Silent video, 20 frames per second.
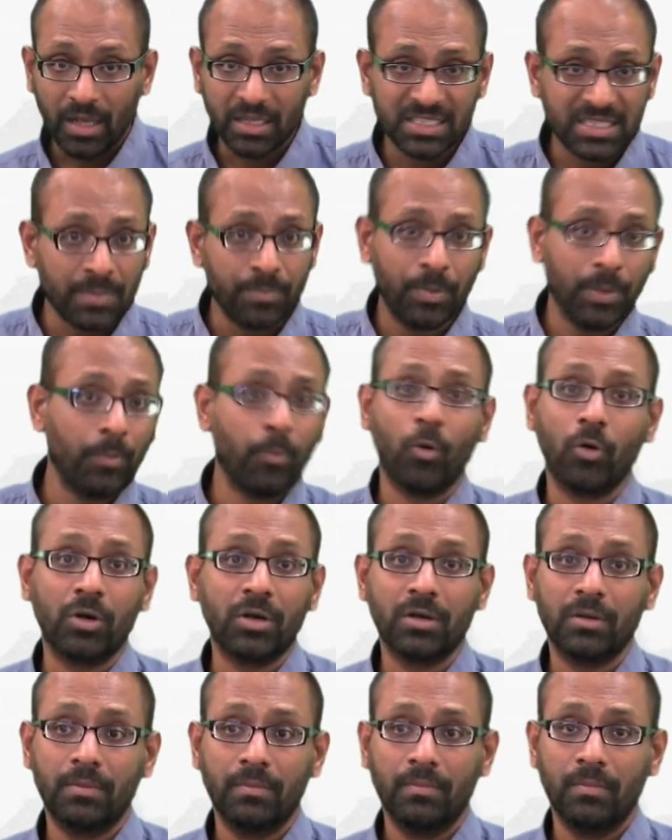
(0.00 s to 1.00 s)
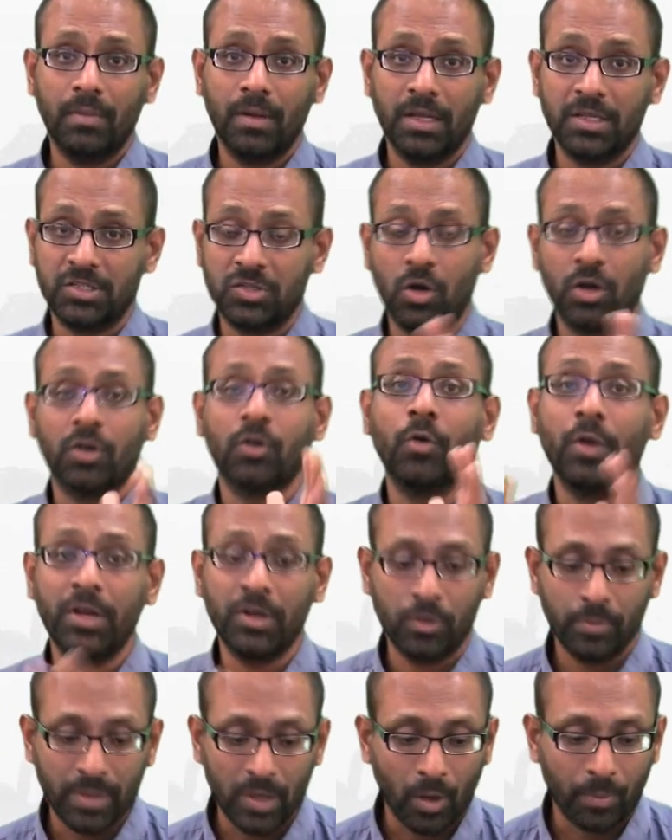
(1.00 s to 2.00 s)
A simple port is not
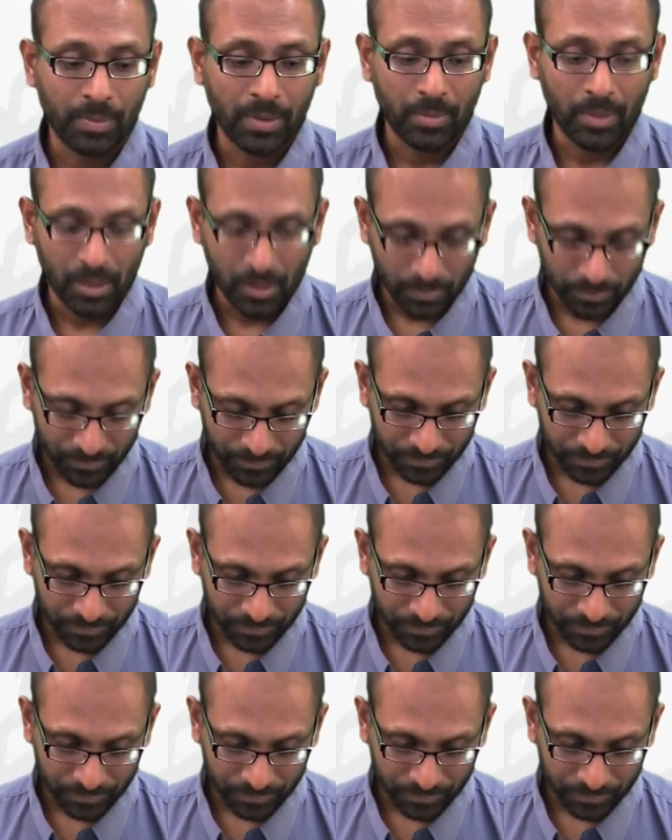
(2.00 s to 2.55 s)
going to be optimal.